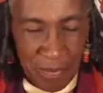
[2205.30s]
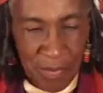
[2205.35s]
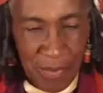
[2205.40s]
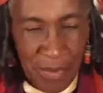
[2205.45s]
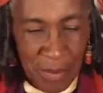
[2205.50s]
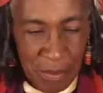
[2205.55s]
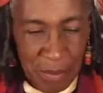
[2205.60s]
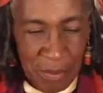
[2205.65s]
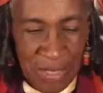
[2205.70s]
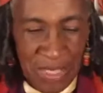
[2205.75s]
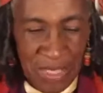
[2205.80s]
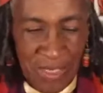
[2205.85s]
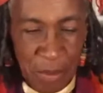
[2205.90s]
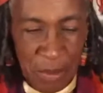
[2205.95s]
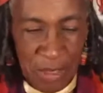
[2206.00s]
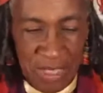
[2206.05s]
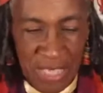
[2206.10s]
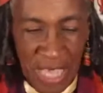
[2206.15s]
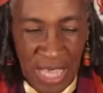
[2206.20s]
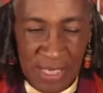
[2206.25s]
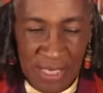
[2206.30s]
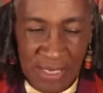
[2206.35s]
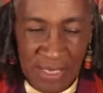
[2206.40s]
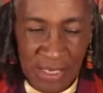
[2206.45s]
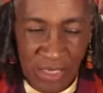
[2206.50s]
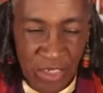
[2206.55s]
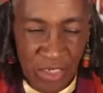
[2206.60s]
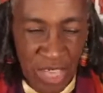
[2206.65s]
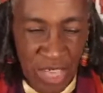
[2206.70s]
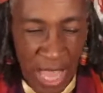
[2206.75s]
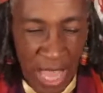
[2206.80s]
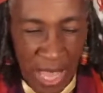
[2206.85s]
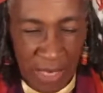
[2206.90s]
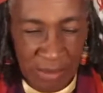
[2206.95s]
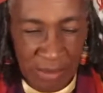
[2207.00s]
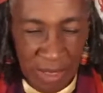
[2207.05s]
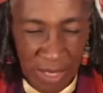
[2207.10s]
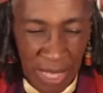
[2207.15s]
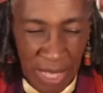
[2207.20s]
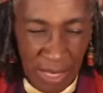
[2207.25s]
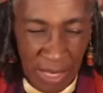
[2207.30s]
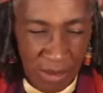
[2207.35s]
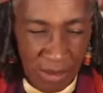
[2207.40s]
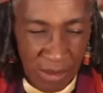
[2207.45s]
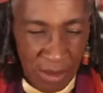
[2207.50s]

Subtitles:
please put that in the chat, and